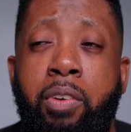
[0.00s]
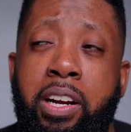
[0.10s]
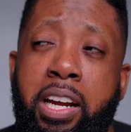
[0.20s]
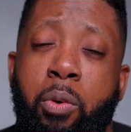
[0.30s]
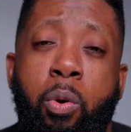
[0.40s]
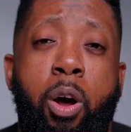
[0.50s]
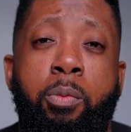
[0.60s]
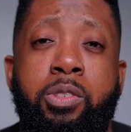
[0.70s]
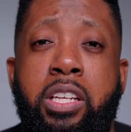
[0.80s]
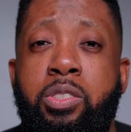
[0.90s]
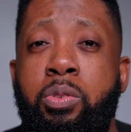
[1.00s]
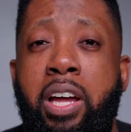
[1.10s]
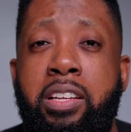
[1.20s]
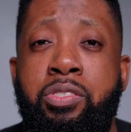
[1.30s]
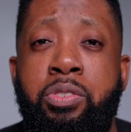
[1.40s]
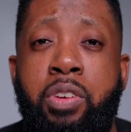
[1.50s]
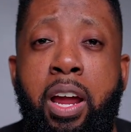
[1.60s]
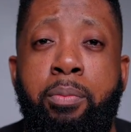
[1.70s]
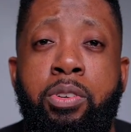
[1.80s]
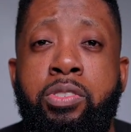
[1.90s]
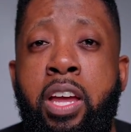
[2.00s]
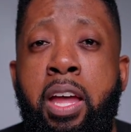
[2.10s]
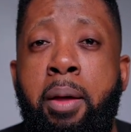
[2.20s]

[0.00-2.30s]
Right now, we're almost at 2,000 subscribers.